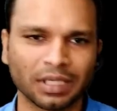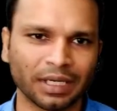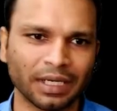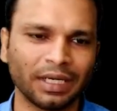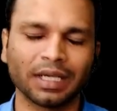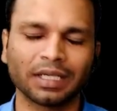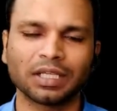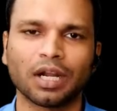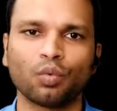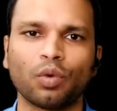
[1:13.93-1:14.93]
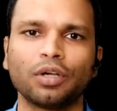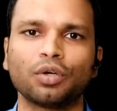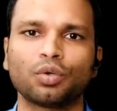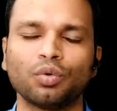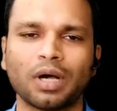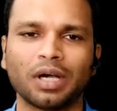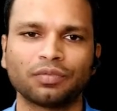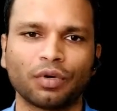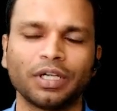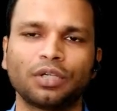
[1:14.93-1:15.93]
it takes around 1 to 2 hours for
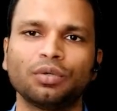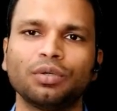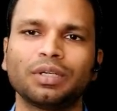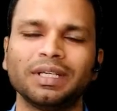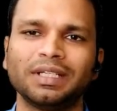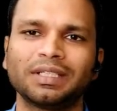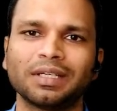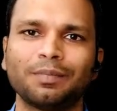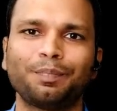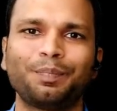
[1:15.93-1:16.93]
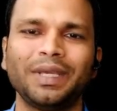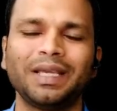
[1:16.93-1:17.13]
it to reach a peak